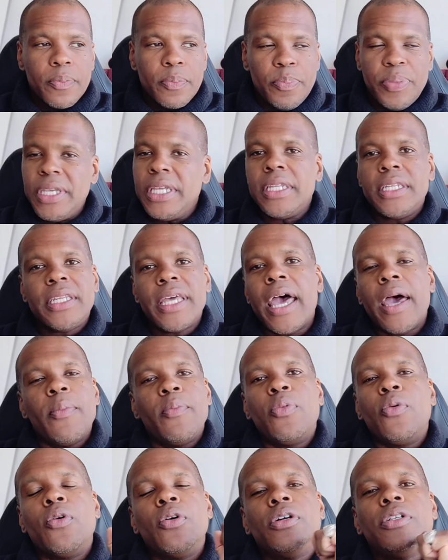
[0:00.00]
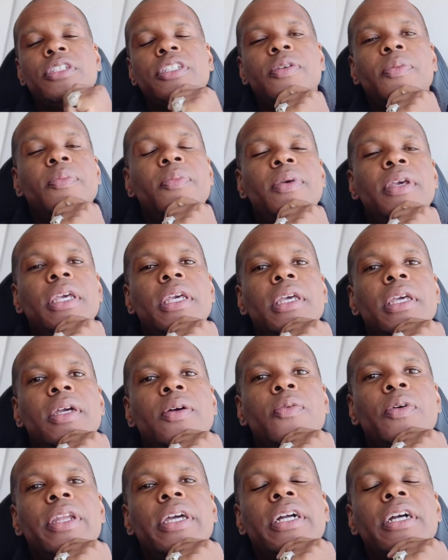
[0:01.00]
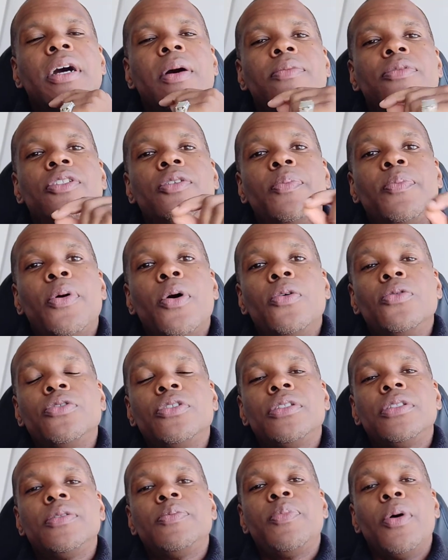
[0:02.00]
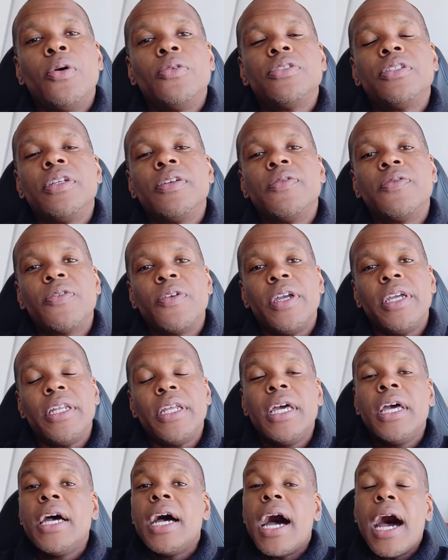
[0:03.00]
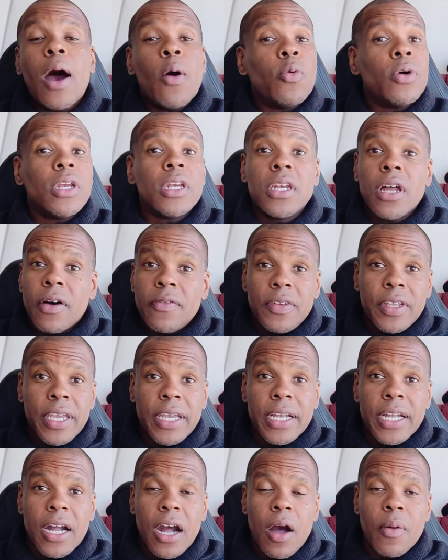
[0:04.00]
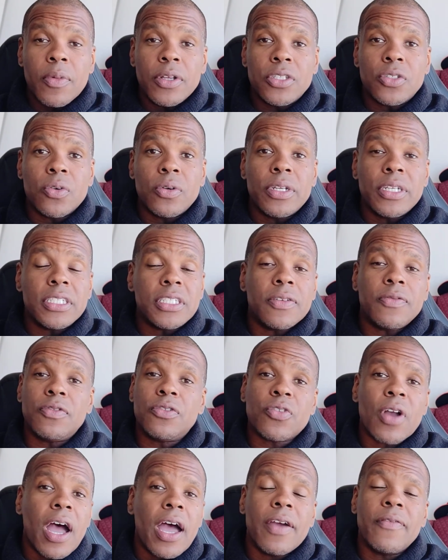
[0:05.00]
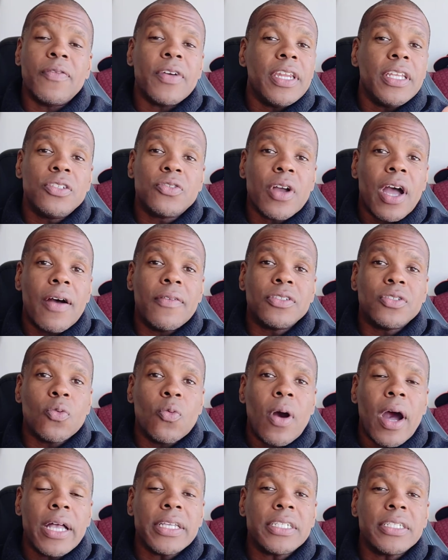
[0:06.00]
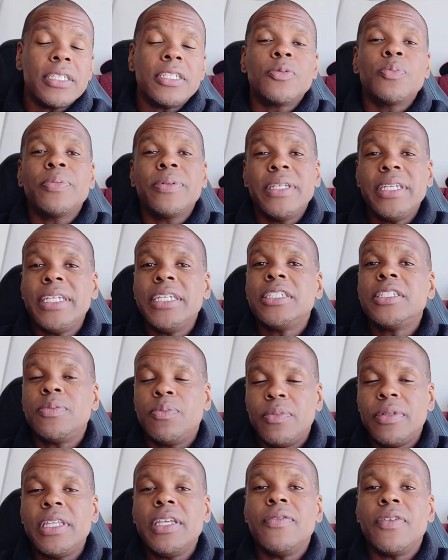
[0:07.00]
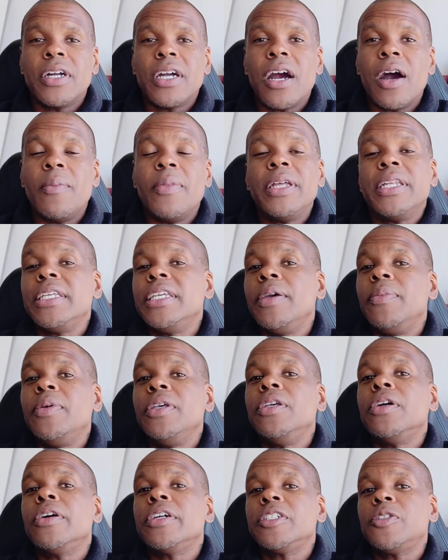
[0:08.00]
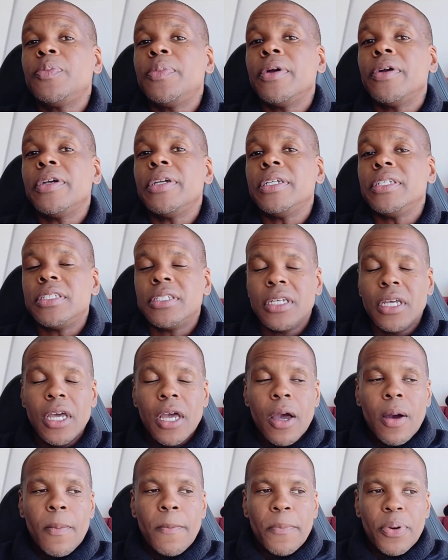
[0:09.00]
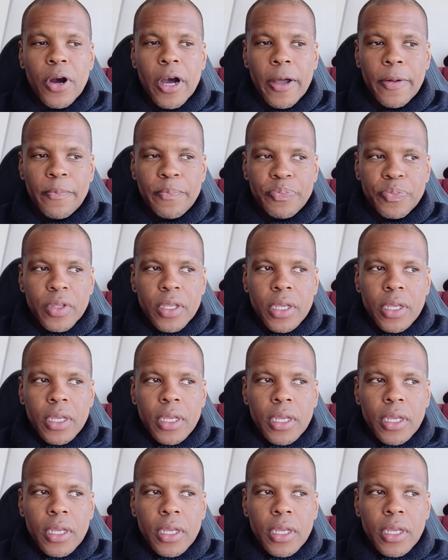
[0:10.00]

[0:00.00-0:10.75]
beat DAT board to me when it comes to posting freight. I would love to hear comments on this. If any drivers are watching this, please leave a comment and give me your experience. But